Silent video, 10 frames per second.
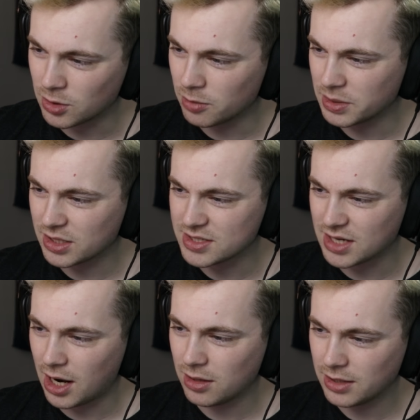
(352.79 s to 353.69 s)
bro, because
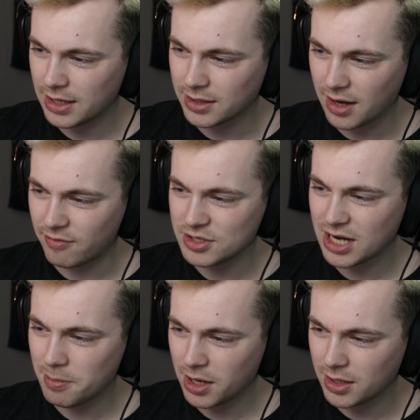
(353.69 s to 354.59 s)
I'll, like, every
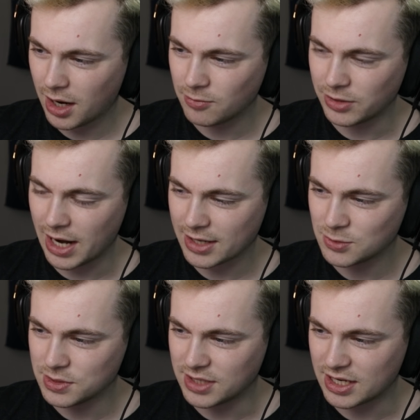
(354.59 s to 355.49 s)
time I react
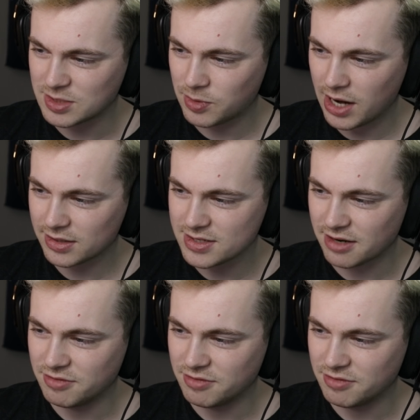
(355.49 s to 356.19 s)
to a dance practice,